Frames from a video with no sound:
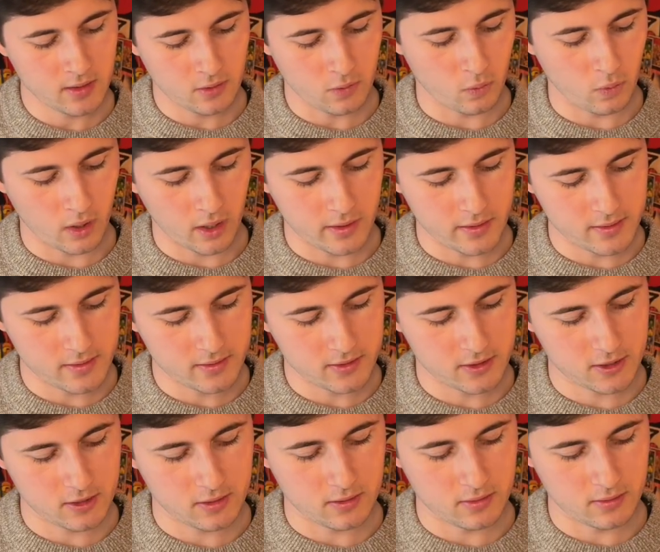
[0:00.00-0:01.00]
1,
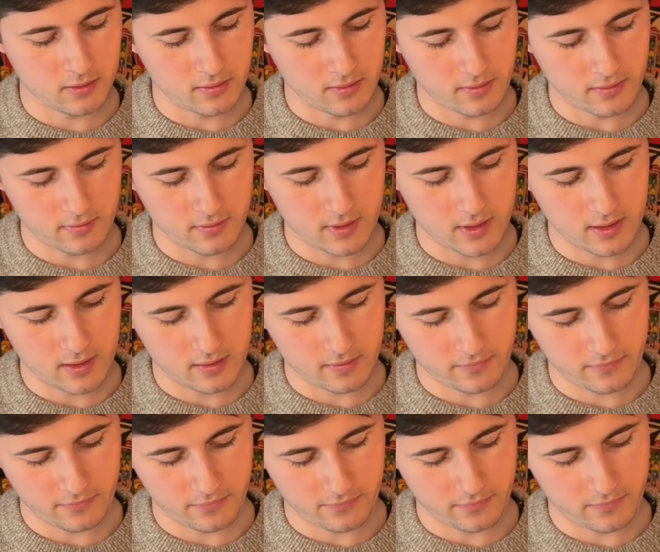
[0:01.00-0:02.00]
2, 3,
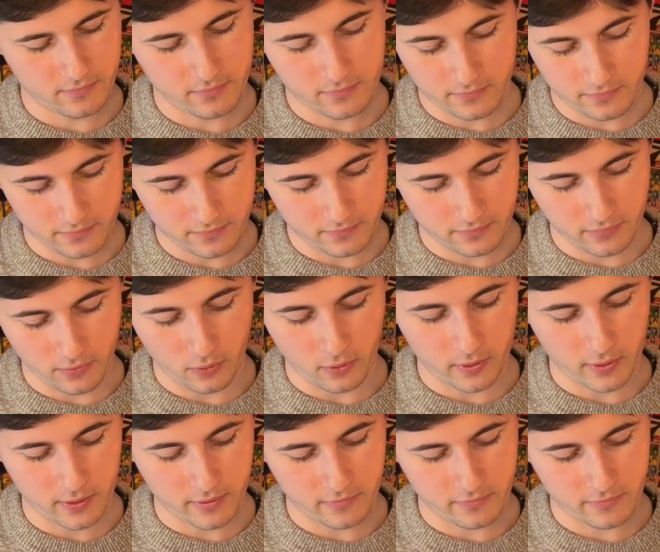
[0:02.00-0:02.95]
4,